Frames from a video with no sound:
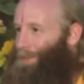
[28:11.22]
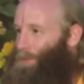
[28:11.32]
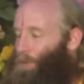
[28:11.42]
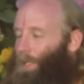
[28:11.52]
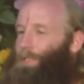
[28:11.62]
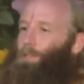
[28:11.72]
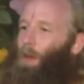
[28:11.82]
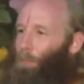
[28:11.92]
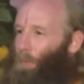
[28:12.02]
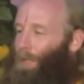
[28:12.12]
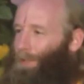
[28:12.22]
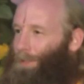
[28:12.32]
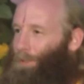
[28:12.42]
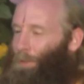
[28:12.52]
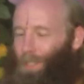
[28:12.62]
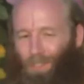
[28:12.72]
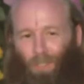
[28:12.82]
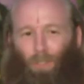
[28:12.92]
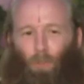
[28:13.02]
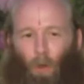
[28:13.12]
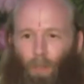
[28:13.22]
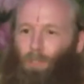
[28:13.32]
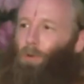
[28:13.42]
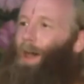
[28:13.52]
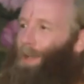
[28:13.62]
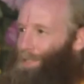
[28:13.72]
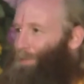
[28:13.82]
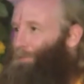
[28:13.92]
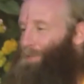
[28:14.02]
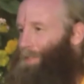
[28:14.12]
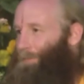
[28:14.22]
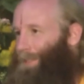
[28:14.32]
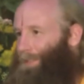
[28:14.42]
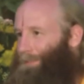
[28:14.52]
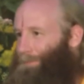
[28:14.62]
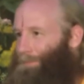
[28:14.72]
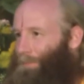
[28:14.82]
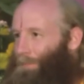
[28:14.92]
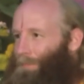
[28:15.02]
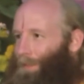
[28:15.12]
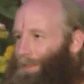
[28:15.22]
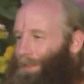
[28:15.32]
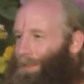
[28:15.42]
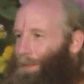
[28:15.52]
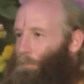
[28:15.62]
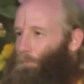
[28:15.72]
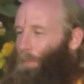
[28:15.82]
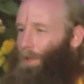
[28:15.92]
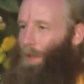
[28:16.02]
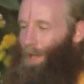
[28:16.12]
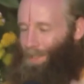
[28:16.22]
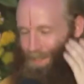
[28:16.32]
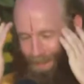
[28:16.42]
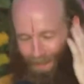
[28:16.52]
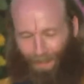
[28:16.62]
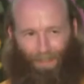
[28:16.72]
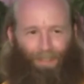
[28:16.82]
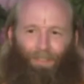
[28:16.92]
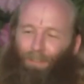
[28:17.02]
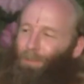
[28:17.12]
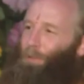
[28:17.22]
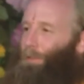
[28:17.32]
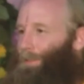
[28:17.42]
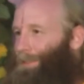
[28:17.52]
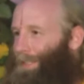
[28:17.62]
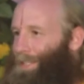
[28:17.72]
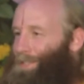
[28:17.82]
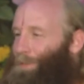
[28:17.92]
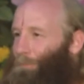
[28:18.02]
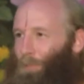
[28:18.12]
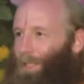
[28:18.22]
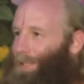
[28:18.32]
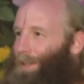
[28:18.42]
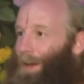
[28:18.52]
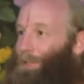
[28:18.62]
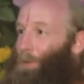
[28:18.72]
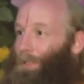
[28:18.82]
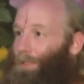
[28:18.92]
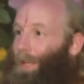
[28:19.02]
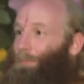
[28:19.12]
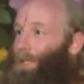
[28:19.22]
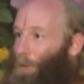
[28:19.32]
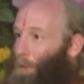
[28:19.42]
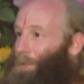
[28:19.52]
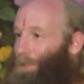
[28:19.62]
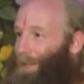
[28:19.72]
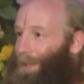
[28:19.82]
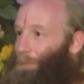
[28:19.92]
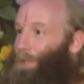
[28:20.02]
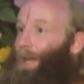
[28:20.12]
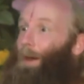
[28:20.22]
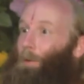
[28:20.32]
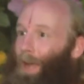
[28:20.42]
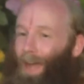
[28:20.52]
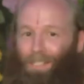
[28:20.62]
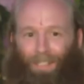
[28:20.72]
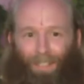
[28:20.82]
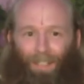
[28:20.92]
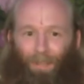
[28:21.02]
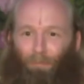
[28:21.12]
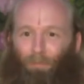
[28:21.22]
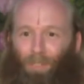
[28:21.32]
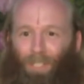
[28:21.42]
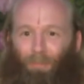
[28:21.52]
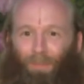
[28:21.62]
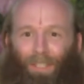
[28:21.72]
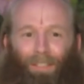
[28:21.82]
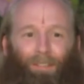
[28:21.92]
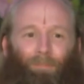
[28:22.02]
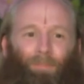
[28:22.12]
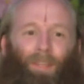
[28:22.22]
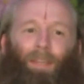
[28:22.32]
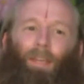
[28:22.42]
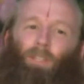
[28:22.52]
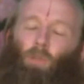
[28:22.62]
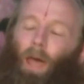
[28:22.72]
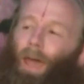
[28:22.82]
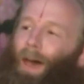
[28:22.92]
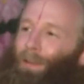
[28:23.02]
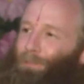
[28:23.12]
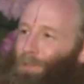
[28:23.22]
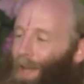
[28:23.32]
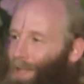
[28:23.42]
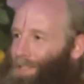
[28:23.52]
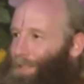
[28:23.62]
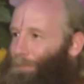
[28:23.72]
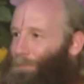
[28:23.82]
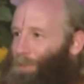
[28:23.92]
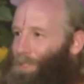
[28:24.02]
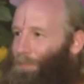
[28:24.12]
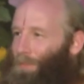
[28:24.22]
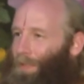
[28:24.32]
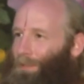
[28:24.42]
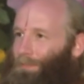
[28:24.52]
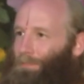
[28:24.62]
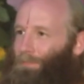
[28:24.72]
So let's not break the tradition, you also ask for something. Prahlad's thinking, oh, he's really not going to let me go today without asking him for something. So I have to ask him for something.